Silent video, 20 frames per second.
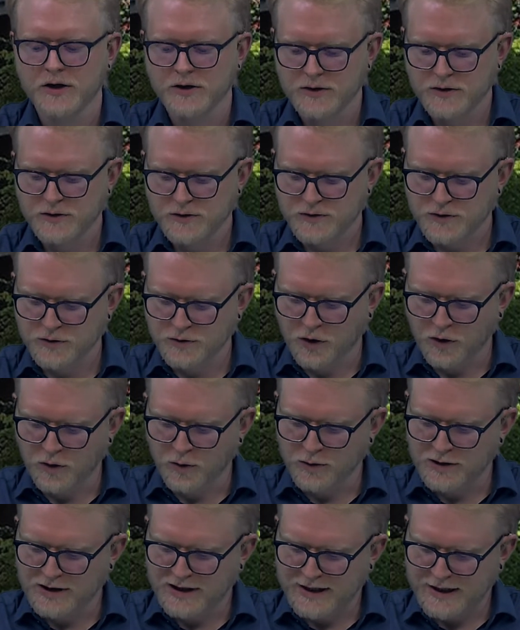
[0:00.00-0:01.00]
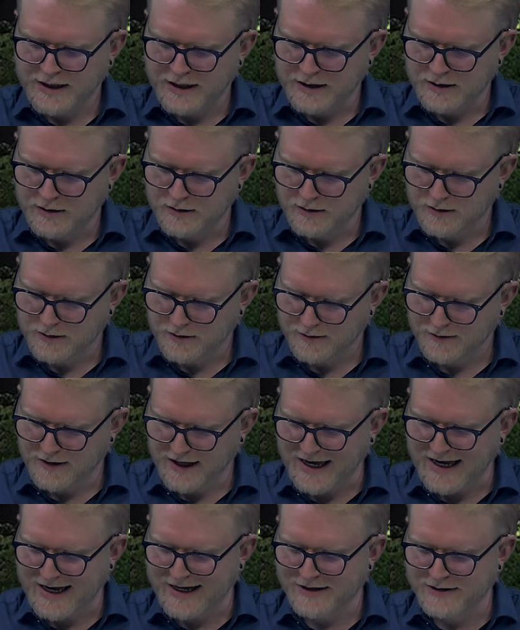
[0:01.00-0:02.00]
So not only the
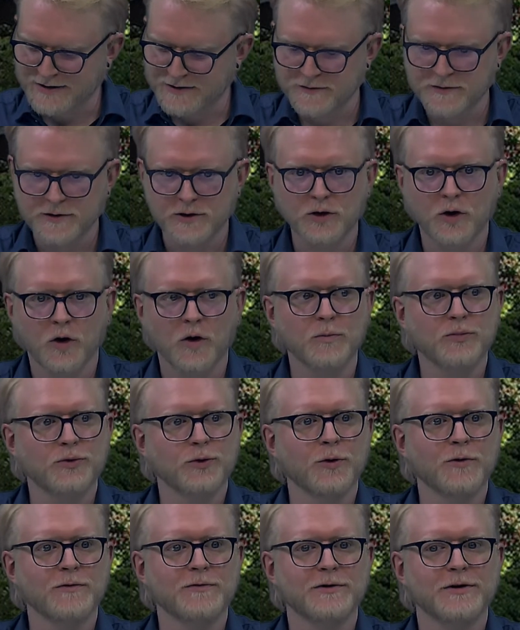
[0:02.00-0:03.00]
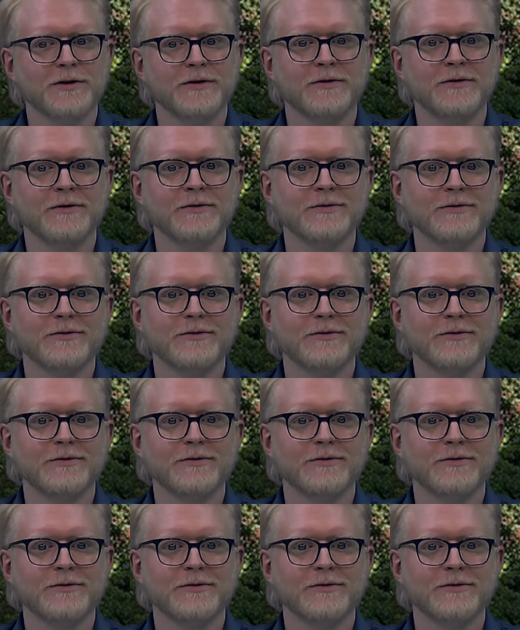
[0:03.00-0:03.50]
end of the not proven